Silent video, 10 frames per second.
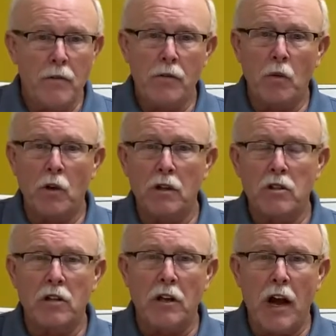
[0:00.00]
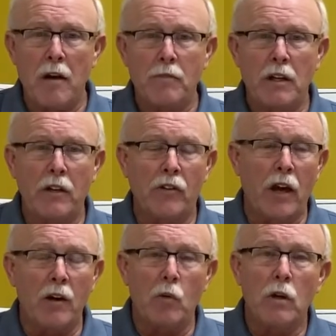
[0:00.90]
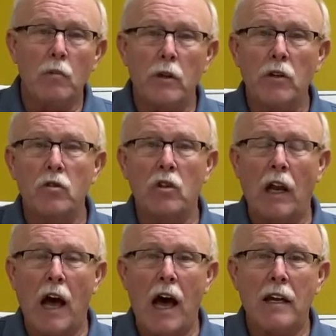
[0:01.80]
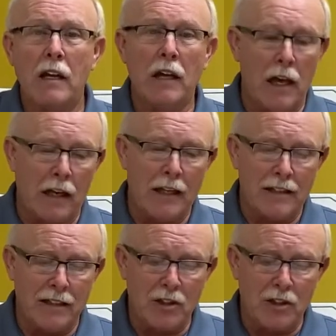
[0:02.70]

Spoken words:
the word synoptic is not a word we use a lot unless it's